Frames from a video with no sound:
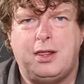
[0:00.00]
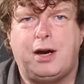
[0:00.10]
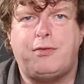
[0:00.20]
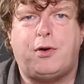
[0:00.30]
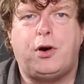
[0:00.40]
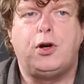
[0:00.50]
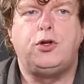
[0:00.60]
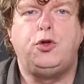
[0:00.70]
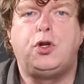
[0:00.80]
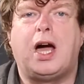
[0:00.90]
therefore
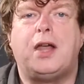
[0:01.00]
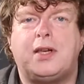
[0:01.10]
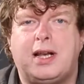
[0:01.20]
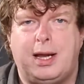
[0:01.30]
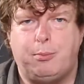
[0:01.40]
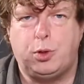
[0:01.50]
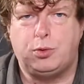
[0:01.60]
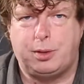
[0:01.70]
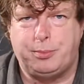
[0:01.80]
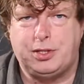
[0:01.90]
you can't claim
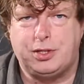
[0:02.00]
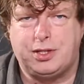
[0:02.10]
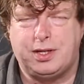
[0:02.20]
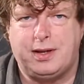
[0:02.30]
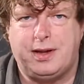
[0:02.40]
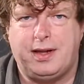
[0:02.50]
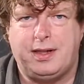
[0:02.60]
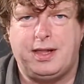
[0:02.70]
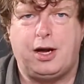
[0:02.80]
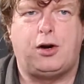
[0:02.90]
those images.
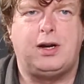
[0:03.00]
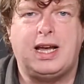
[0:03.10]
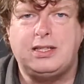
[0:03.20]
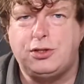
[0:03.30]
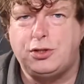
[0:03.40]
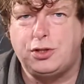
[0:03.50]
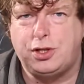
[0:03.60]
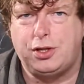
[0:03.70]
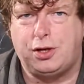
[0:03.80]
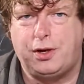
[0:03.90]
They aren't licensed
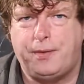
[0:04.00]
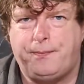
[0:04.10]
to you.